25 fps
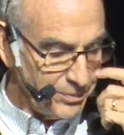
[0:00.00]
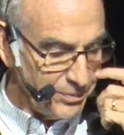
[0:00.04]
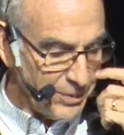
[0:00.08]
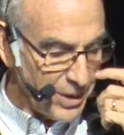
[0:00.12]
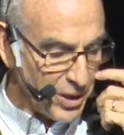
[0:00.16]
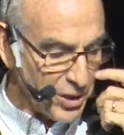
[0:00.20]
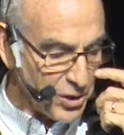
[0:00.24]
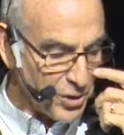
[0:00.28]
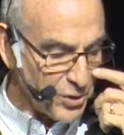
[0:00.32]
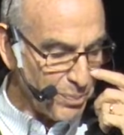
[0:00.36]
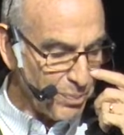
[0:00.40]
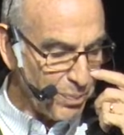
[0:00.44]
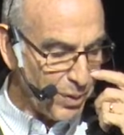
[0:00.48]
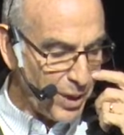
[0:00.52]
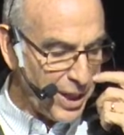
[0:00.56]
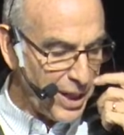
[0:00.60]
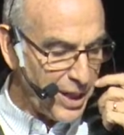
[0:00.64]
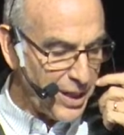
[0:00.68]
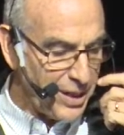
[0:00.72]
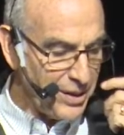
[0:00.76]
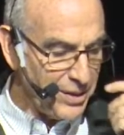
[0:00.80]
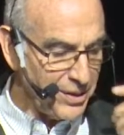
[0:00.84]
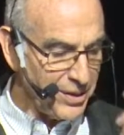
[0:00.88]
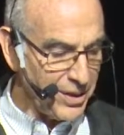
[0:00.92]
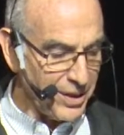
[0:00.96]

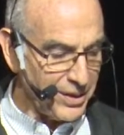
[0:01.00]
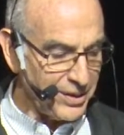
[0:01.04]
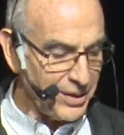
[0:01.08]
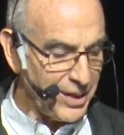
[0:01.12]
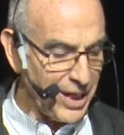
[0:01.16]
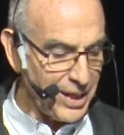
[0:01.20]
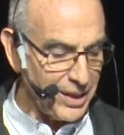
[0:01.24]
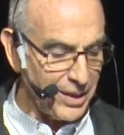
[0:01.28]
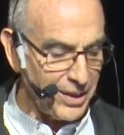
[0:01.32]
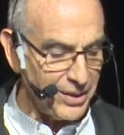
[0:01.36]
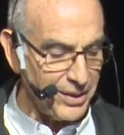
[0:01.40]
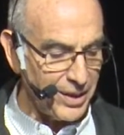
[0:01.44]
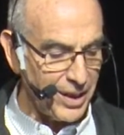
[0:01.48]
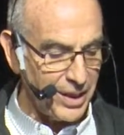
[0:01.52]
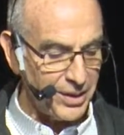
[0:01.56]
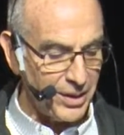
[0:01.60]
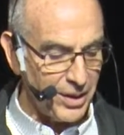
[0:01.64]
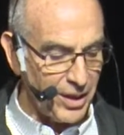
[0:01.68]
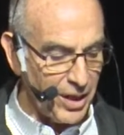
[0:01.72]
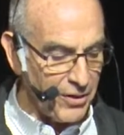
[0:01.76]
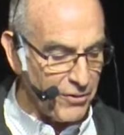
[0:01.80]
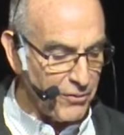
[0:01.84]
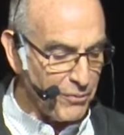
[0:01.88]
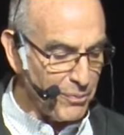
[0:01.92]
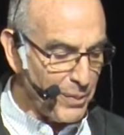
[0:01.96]
explain that
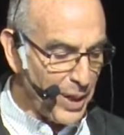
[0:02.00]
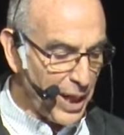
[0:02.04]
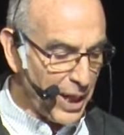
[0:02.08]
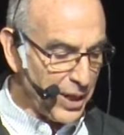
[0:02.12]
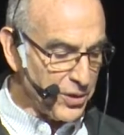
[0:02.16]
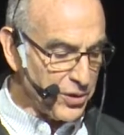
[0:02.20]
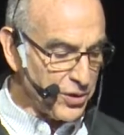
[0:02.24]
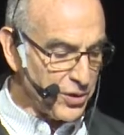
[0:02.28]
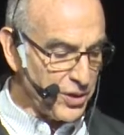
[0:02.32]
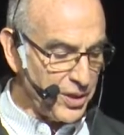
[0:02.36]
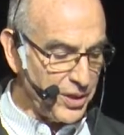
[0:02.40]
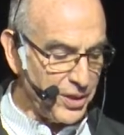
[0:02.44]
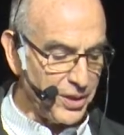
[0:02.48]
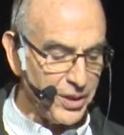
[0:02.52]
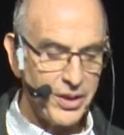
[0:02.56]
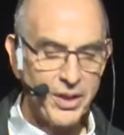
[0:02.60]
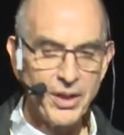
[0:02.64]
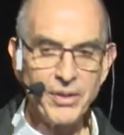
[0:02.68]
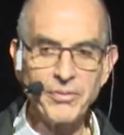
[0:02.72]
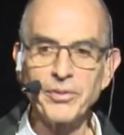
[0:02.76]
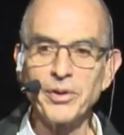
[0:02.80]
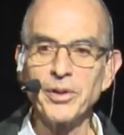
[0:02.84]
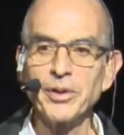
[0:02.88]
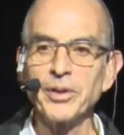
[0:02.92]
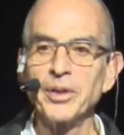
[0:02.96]
Life magazine
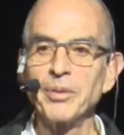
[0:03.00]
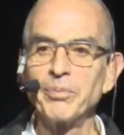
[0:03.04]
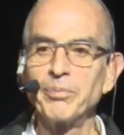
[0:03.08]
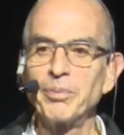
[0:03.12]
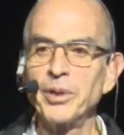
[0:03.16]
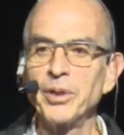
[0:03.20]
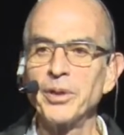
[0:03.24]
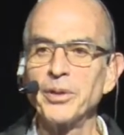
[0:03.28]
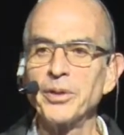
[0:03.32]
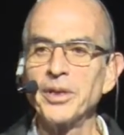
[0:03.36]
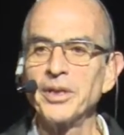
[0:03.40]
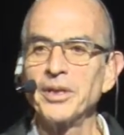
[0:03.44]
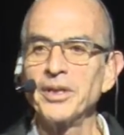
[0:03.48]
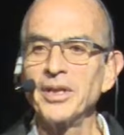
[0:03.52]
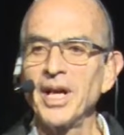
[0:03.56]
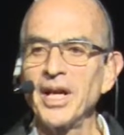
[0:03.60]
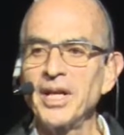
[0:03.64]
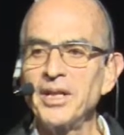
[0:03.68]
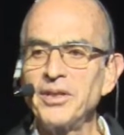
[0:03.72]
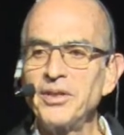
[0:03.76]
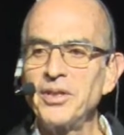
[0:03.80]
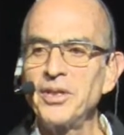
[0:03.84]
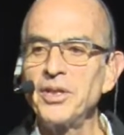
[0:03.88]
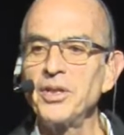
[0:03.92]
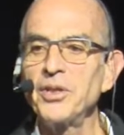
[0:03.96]
cover appeared in
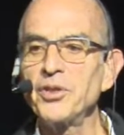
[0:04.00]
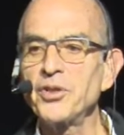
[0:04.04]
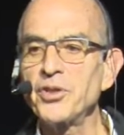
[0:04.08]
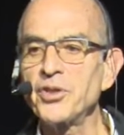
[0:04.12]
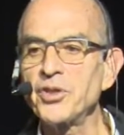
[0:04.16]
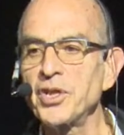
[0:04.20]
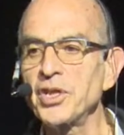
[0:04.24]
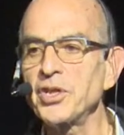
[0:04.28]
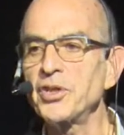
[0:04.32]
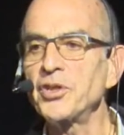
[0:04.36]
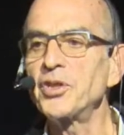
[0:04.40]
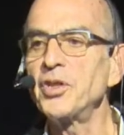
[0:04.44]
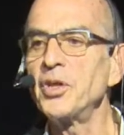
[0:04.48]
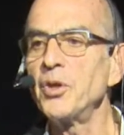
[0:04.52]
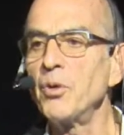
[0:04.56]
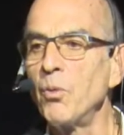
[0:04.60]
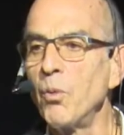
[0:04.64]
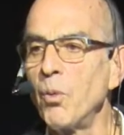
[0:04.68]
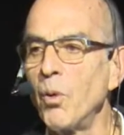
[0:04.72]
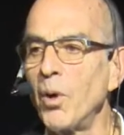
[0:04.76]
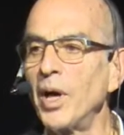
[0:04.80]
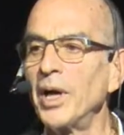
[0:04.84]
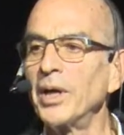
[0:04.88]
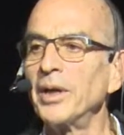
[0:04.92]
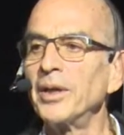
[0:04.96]

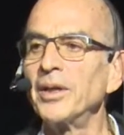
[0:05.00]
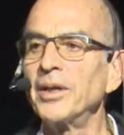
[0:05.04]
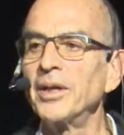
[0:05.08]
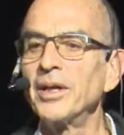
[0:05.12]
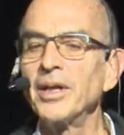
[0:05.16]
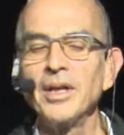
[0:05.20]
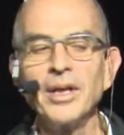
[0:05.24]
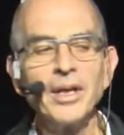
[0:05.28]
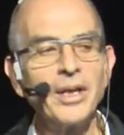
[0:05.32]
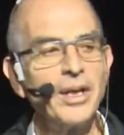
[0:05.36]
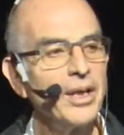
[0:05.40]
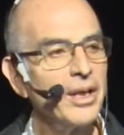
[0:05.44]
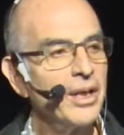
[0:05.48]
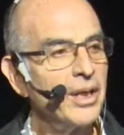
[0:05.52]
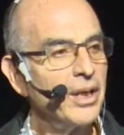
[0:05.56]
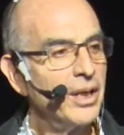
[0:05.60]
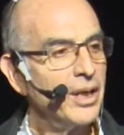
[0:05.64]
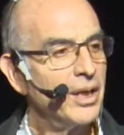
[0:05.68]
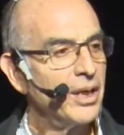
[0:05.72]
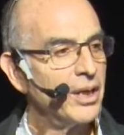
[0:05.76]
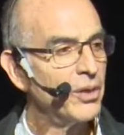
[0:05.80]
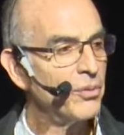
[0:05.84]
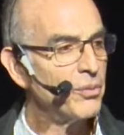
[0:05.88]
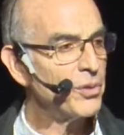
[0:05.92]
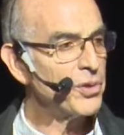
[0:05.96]
1961,
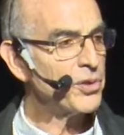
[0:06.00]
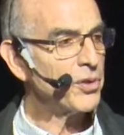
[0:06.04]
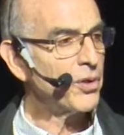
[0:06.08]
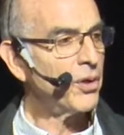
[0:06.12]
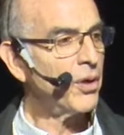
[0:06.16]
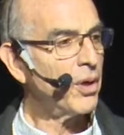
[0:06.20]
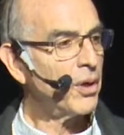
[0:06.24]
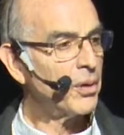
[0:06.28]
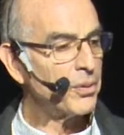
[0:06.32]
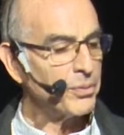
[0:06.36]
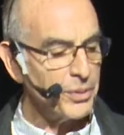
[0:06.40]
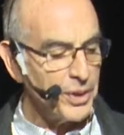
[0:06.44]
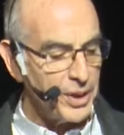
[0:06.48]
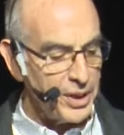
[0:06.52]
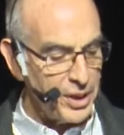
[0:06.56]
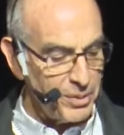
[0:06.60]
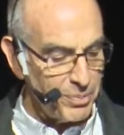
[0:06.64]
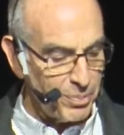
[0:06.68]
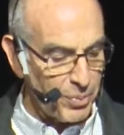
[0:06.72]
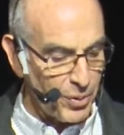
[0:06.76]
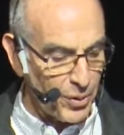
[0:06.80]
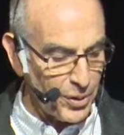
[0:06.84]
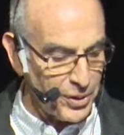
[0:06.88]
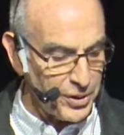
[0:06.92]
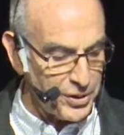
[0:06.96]
and it was already
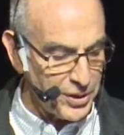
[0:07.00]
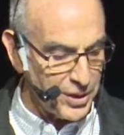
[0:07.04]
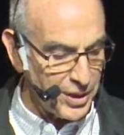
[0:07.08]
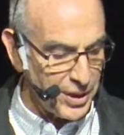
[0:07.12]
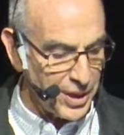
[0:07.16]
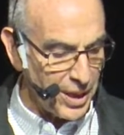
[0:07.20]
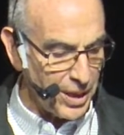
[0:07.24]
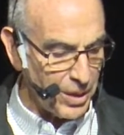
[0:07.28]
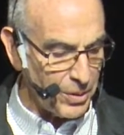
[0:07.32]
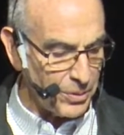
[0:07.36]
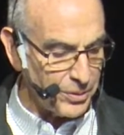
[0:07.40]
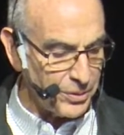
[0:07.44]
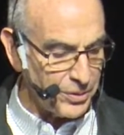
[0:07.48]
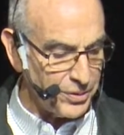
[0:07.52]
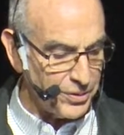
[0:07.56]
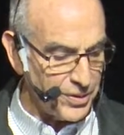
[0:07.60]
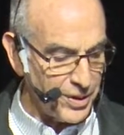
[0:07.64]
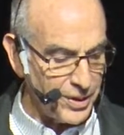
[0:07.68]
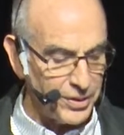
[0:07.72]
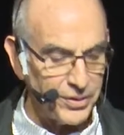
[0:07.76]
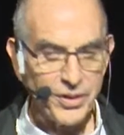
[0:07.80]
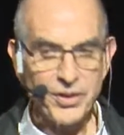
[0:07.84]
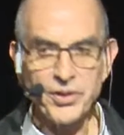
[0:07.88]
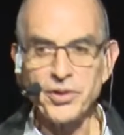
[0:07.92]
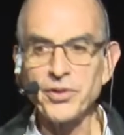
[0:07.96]
pointing out
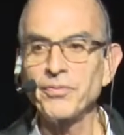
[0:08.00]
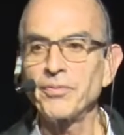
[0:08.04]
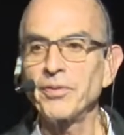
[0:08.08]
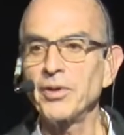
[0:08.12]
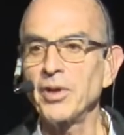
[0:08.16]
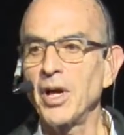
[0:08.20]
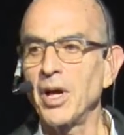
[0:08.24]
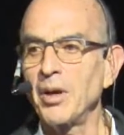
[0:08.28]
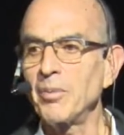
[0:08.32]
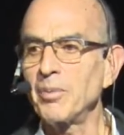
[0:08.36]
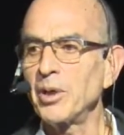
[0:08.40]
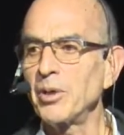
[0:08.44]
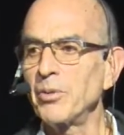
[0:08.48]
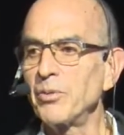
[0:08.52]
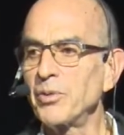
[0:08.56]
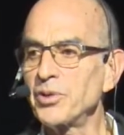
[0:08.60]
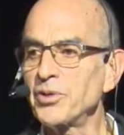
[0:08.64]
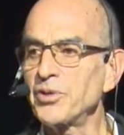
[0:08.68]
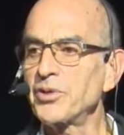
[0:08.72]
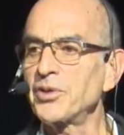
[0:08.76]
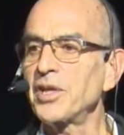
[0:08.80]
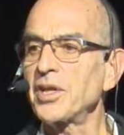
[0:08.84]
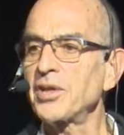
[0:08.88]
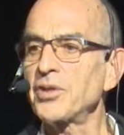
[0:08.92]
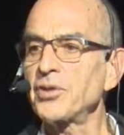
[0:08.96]
that this phenomenon was
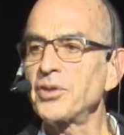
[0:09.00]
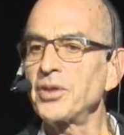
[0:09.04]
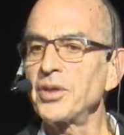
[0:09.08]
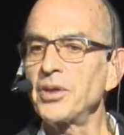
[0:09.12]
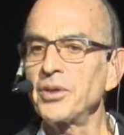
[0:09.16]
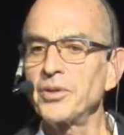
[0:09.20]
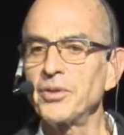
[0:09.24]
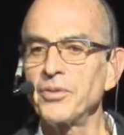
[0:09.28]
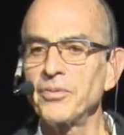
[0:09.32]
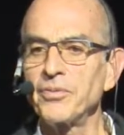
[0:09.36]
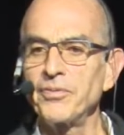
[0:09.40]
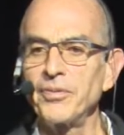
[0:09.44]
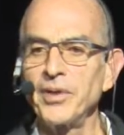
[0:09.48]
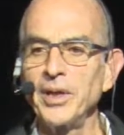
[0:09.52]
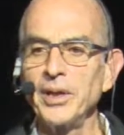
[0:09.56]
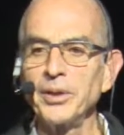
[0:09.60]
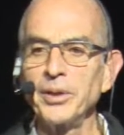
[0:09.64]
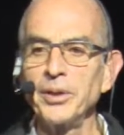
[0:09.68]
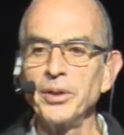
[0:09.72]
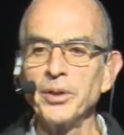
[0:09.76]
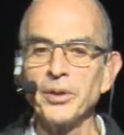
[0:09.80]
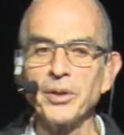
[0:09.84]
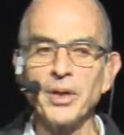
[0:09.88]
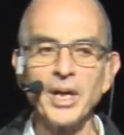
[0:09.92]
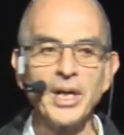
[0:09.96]
testing to
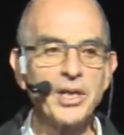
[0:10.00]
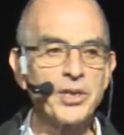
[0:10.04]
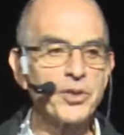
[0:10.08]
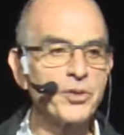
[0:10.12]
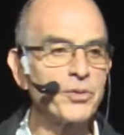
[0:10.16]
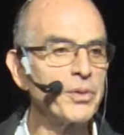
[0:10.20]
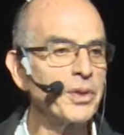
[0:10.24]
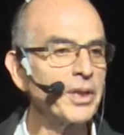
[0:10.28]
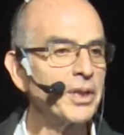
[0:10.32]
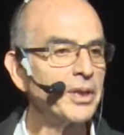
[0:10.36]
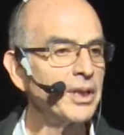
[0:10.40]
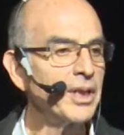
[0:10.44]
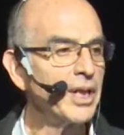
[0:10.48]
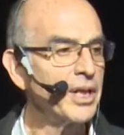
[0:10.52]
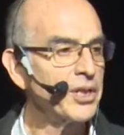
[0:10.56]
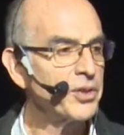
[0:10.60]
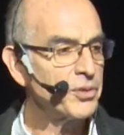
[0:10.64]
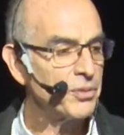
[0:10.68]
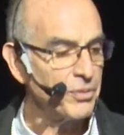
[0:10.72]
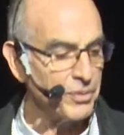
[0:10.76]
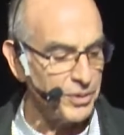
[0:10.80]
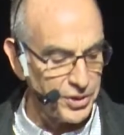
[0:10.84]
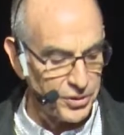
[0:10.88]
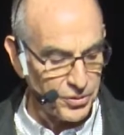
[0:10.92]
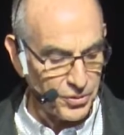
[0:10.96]
failure as quickly as it
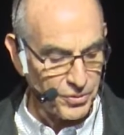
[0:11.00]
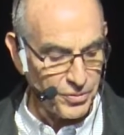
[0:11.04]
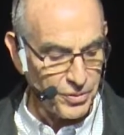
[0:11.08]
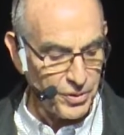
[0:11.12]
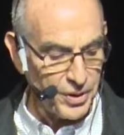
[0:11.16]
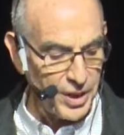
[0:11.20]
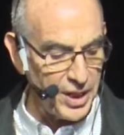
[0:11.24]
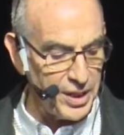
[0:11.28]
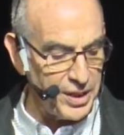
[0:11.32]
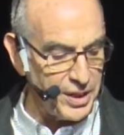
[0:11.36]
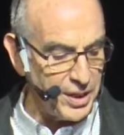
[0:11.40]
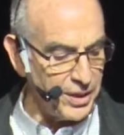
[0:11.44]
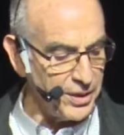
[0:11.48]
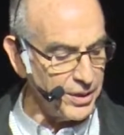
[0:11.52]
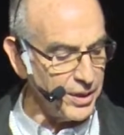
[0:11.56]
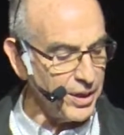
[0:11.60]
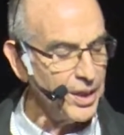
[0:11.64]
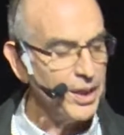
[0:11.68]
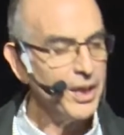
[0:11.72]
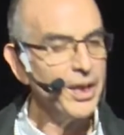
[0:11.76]
was created.